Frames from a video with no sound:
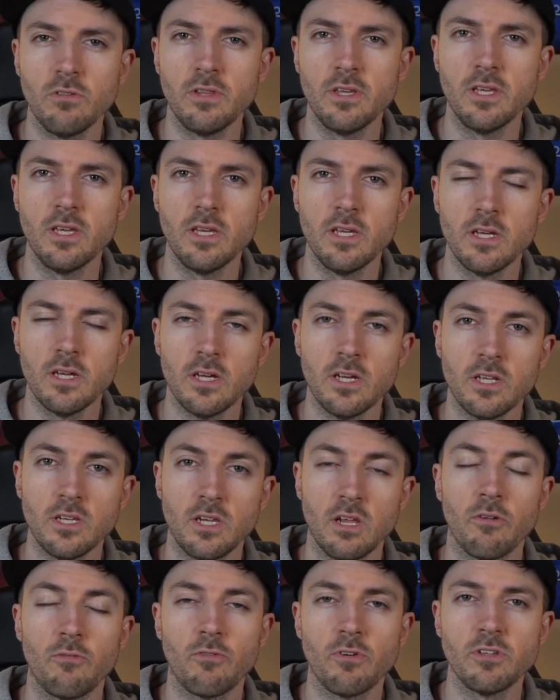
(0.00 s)
the
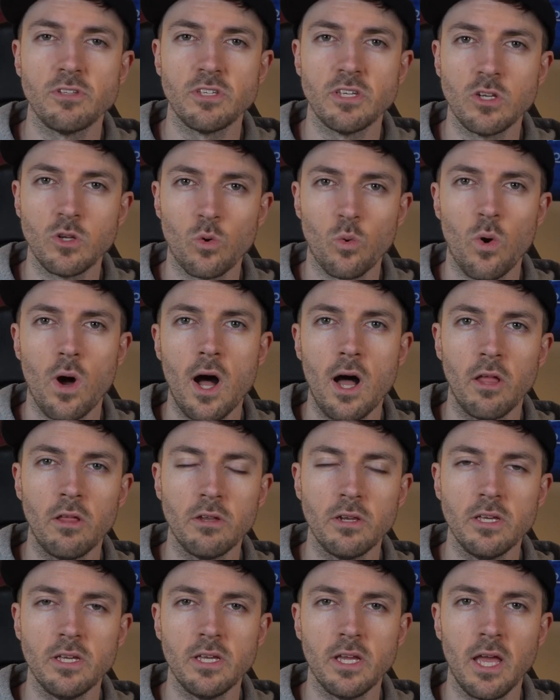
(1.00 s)
difference in
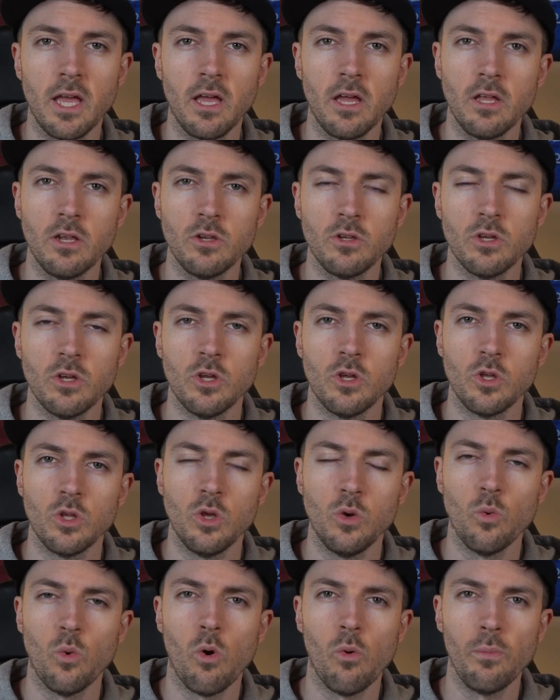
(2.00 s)
quality, and
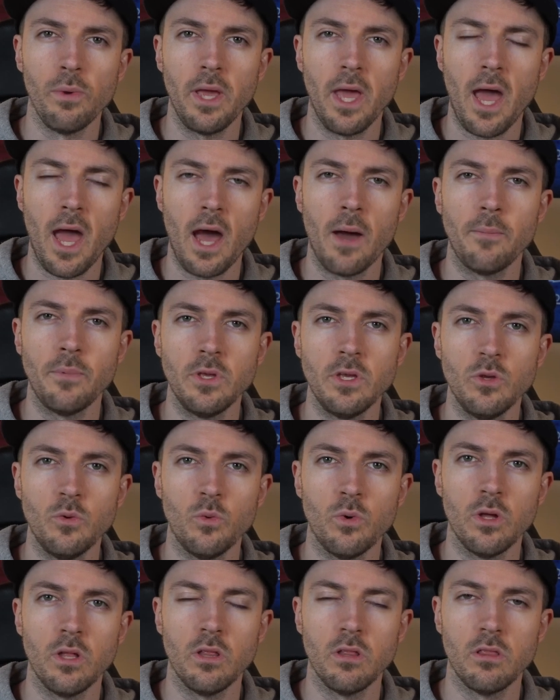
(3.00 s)
you won't be happy
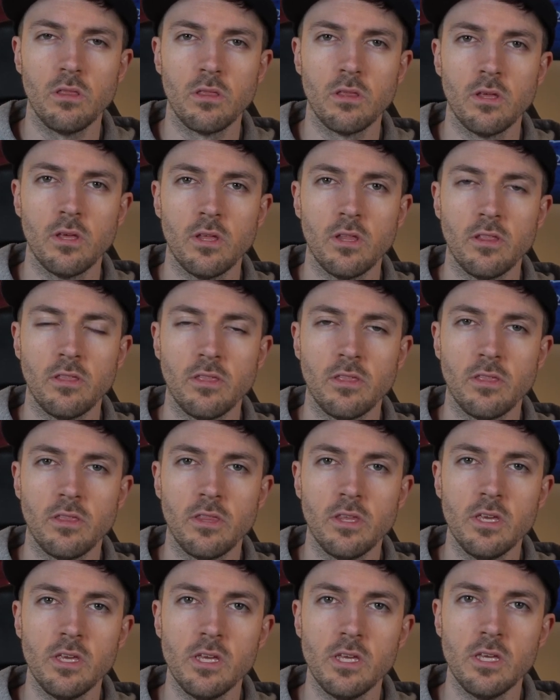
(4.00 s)
with
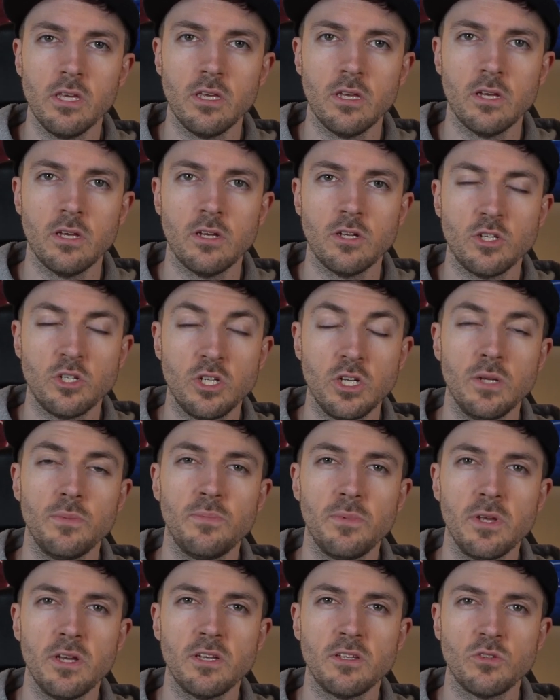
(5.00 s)
the
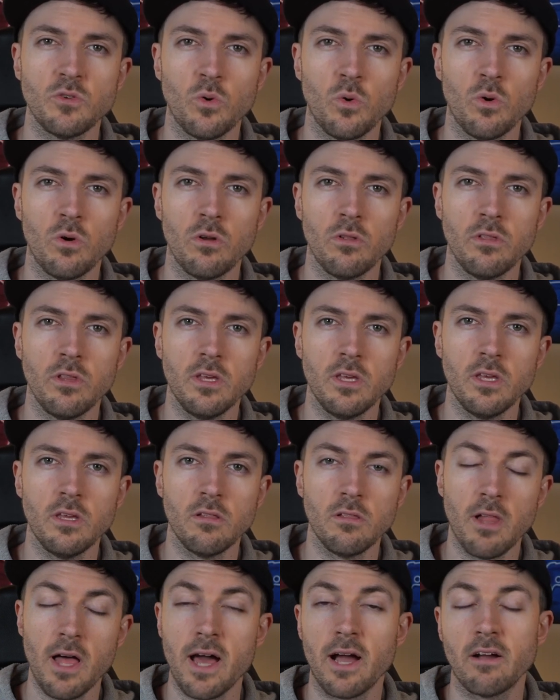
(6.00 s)
cheapness or the
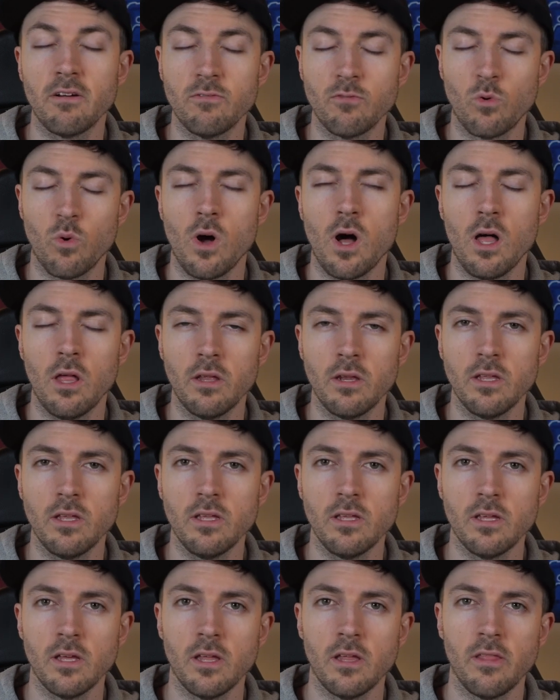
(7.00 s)
lack of
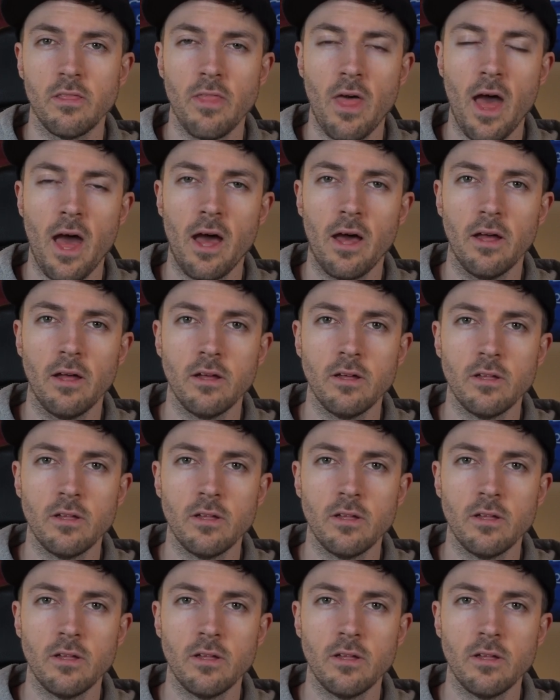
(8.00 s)
quality that